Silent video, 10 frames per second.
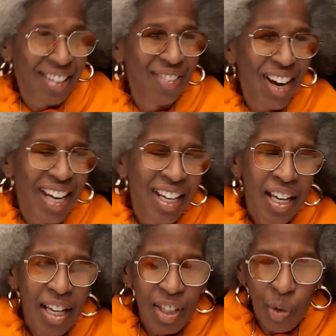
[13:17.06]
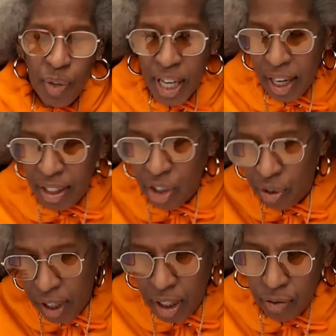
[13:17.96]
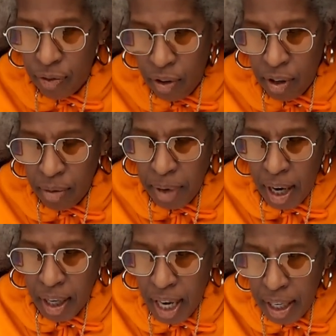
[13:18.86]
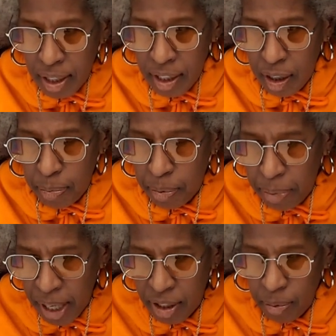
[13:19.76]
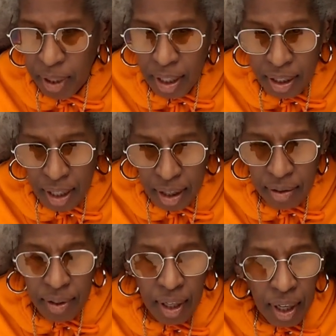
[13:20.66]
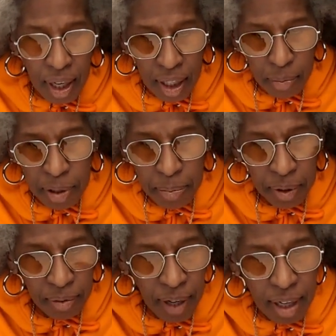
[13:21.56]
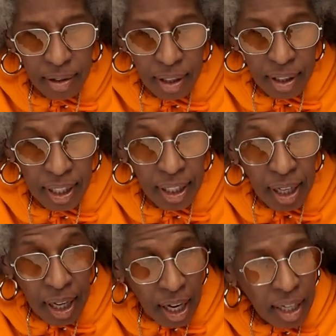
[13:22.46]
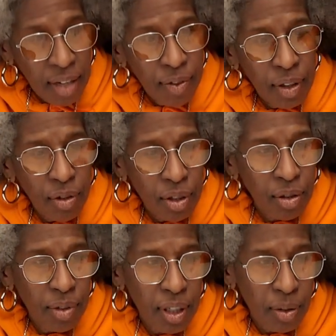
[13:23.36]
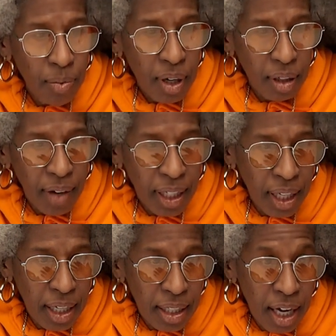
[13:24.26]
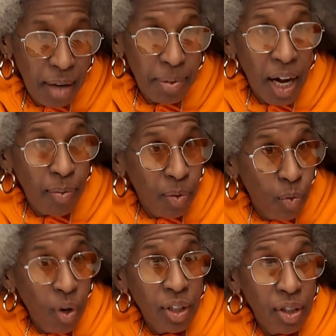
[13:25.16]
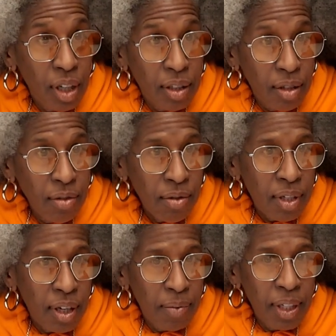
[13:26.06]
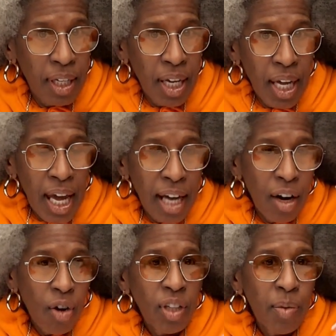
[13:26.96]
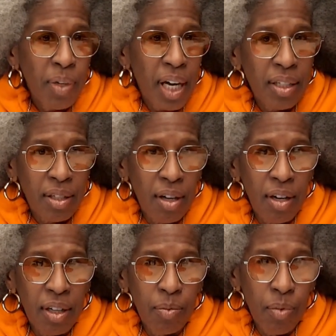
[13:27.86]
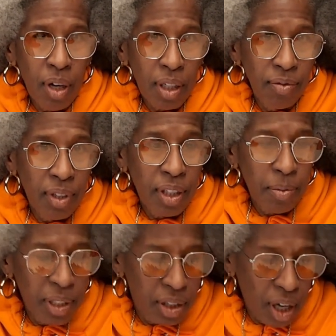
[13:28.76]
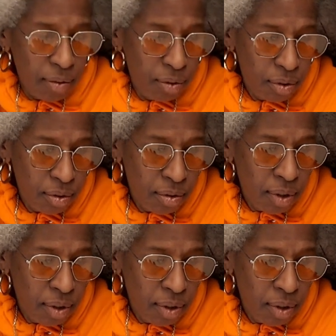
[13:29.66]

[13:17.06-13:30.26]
right? Mm-hmm. So we got to transform our energy and be patient with ourselves and the people around us. And and even on doing this work, right? A lot of times I would want y'all to do something. And only when I started working really with Ja Rule